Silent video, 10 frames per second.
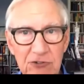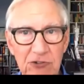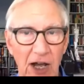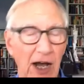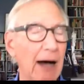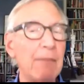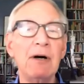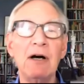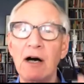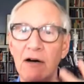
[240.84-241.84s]
job
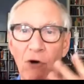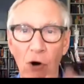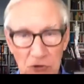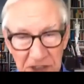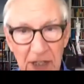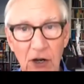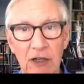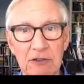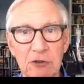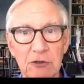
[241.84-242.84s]
of holding
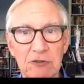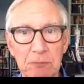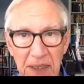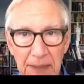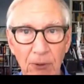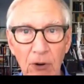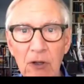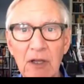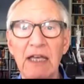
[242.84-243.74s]
on to his people.